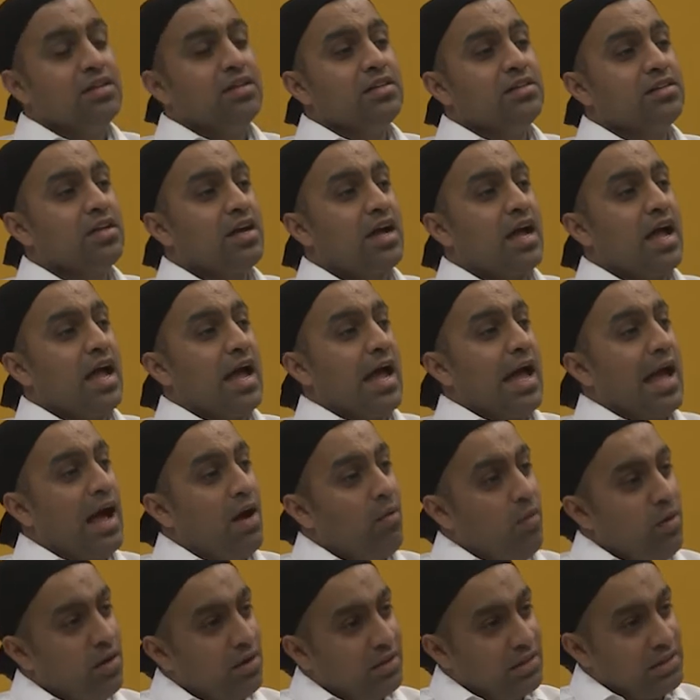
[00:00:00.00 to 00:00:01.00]
So
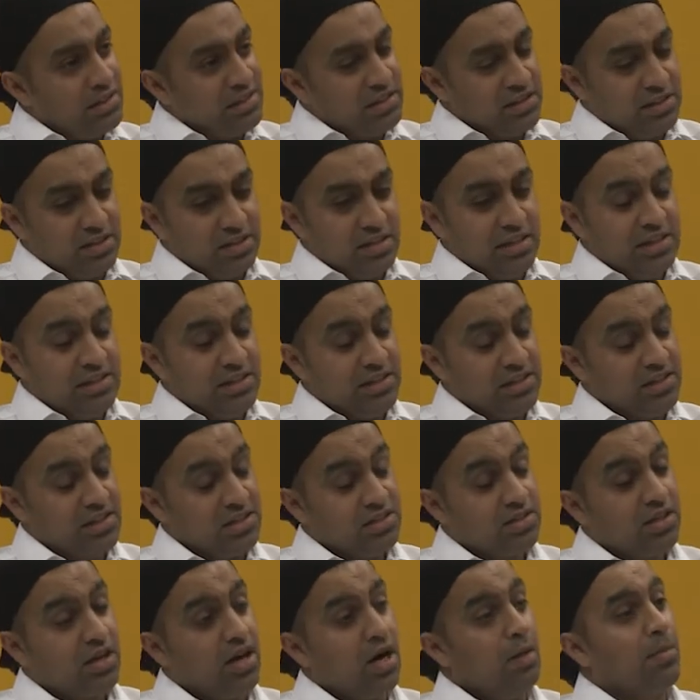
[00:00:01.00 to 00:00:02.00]
how hard is it to
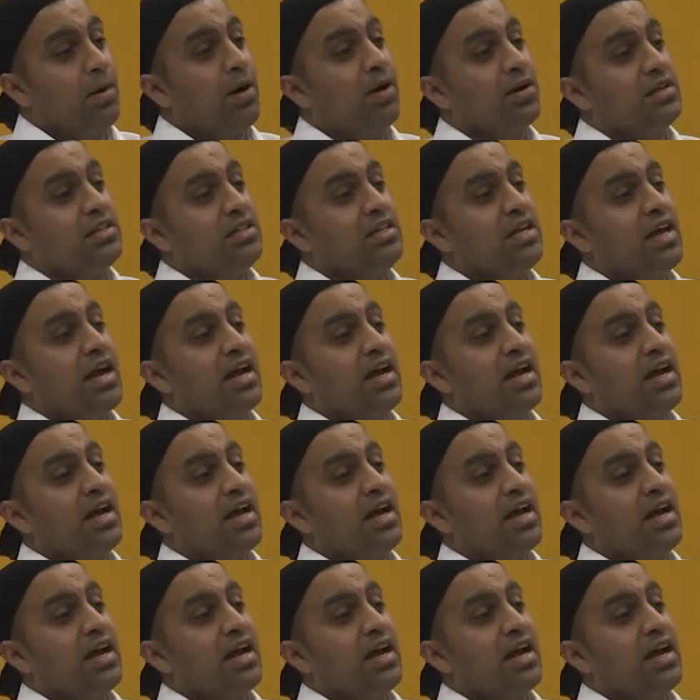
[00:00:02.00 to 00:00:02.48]
start a party?